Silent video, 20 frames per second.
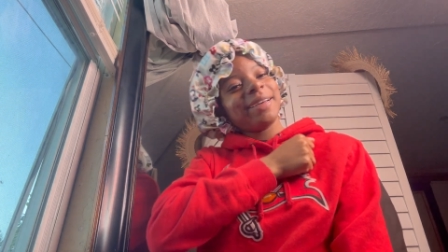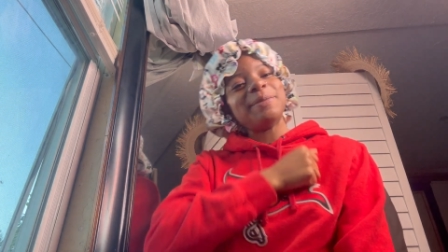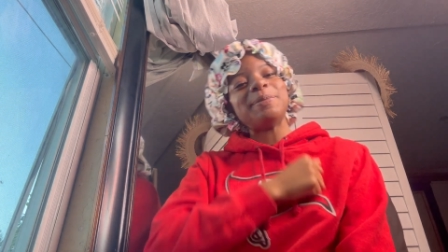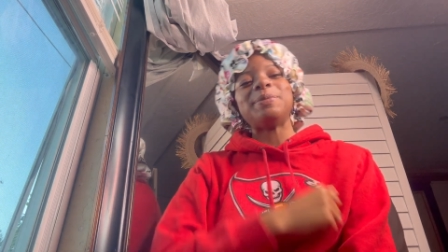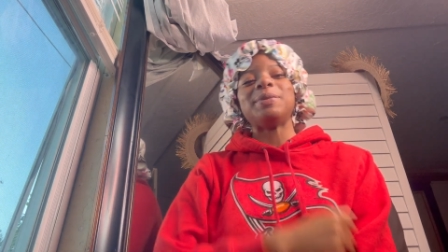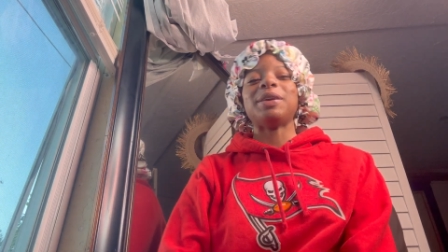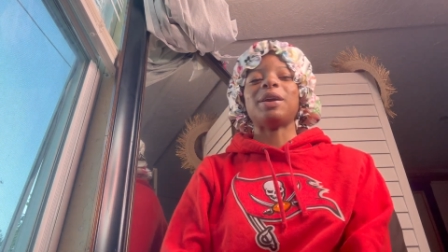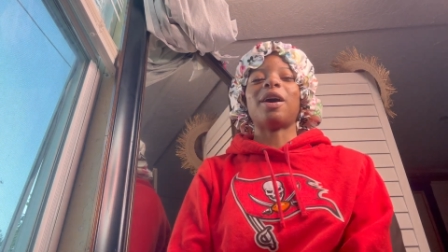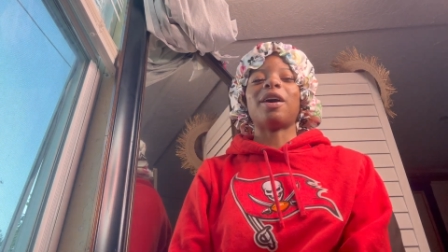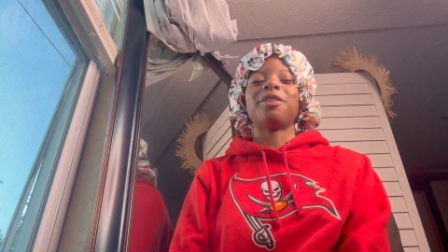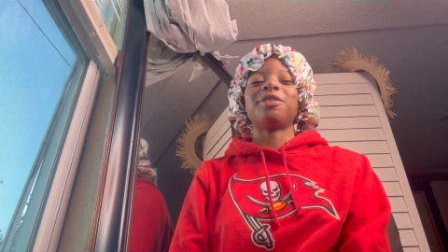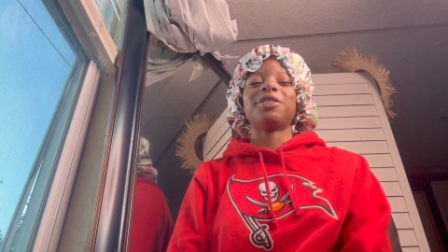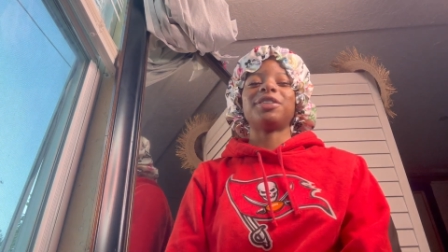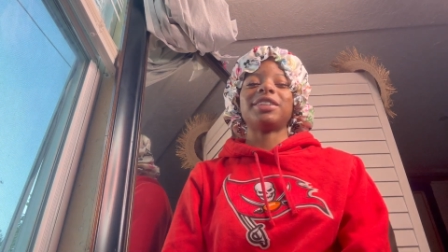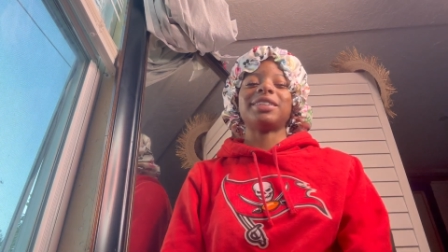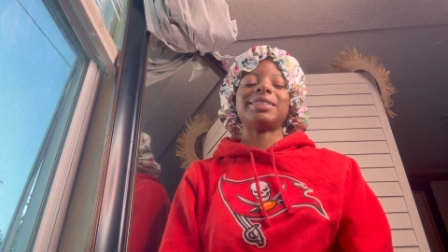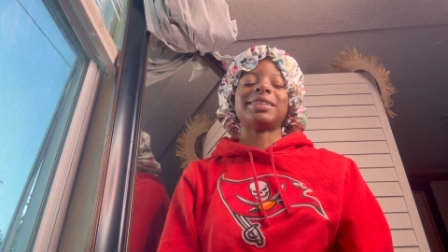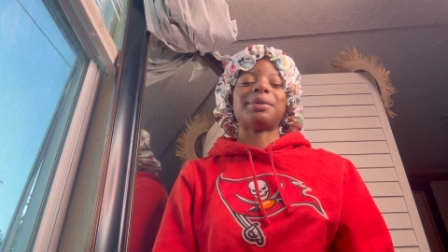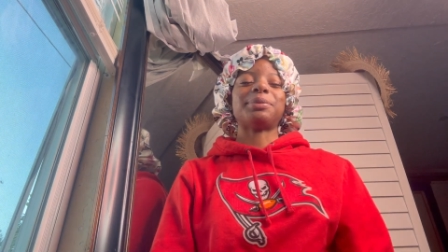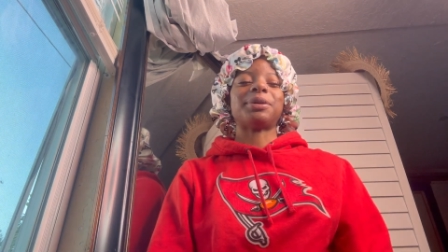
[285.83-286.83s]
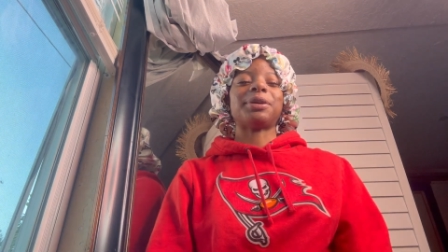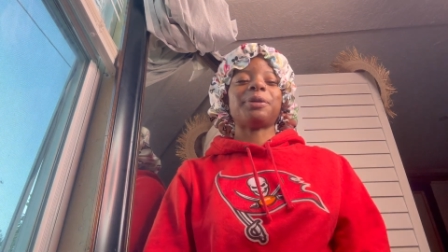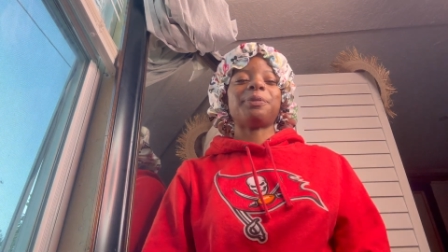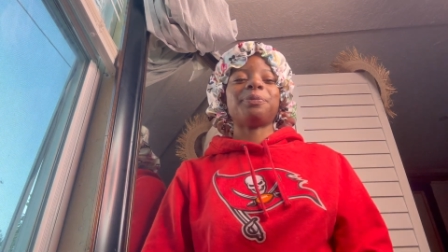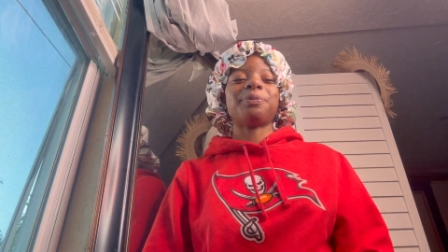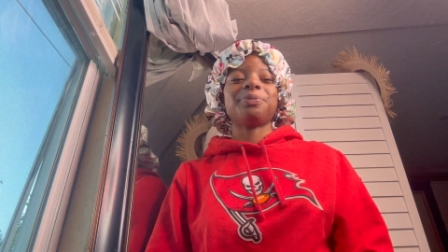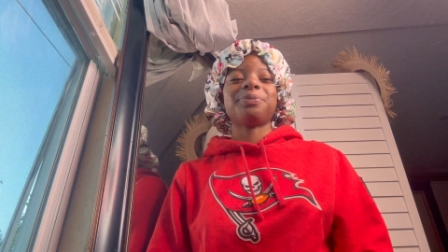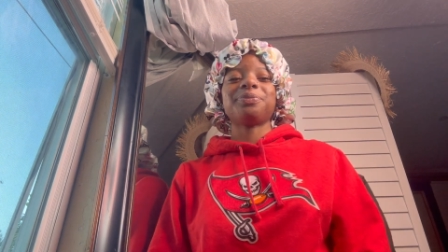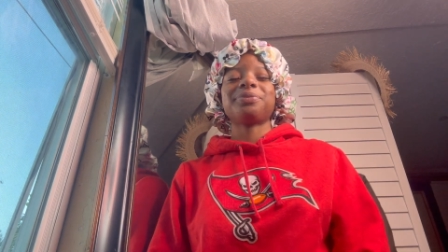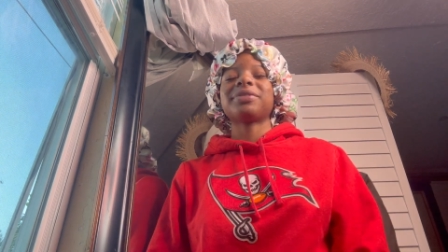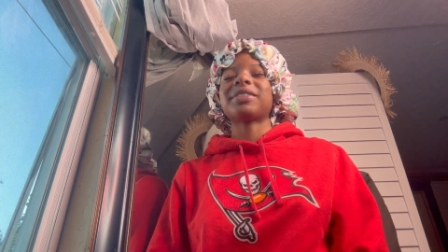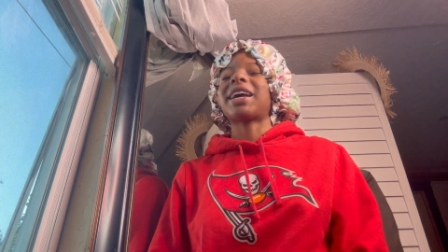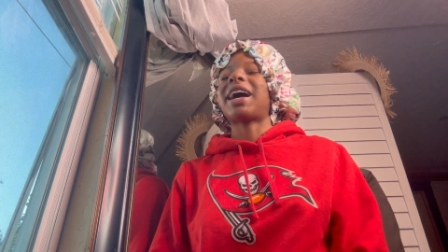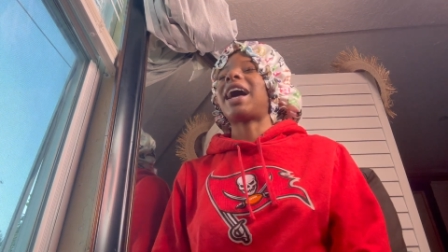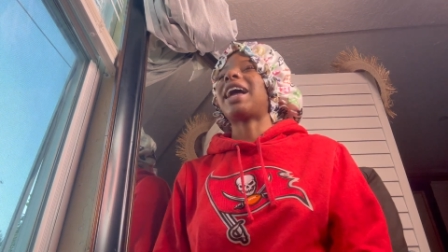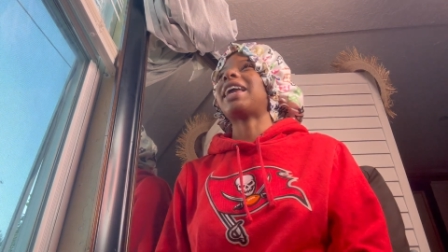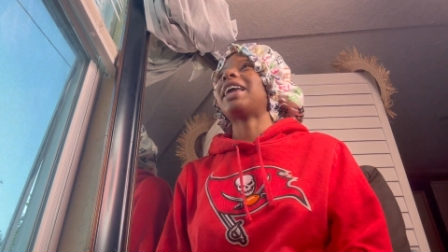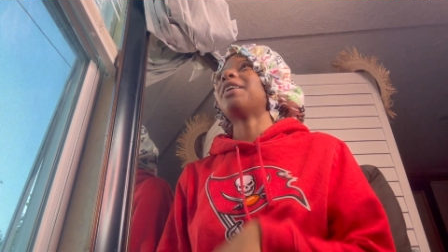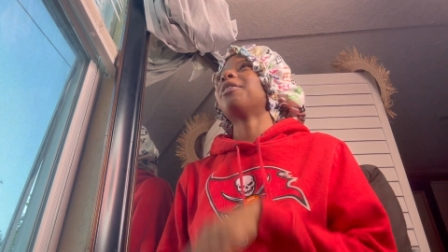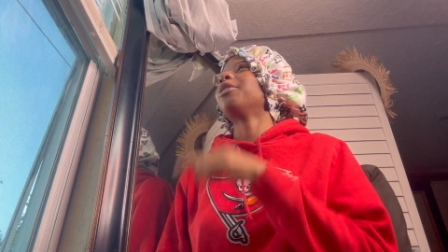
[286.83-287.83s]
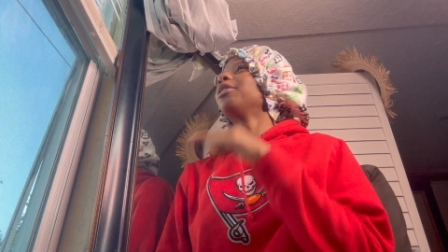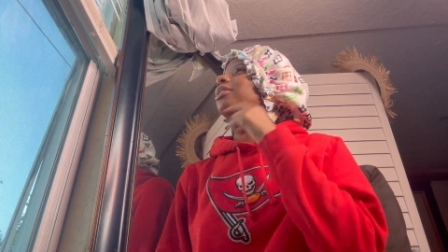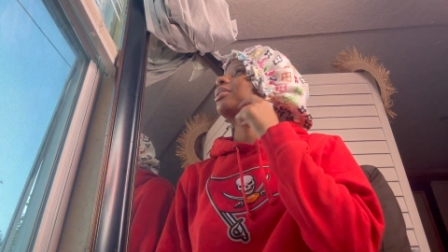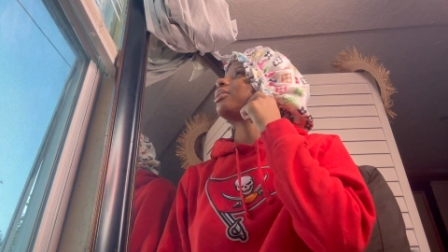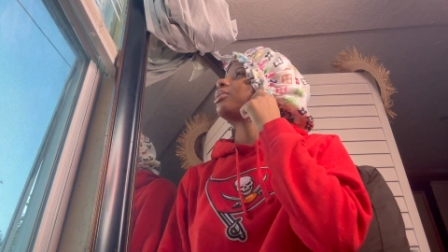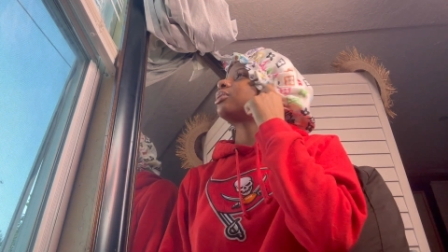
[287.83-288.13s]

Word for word: me off for the summer. I can't wait to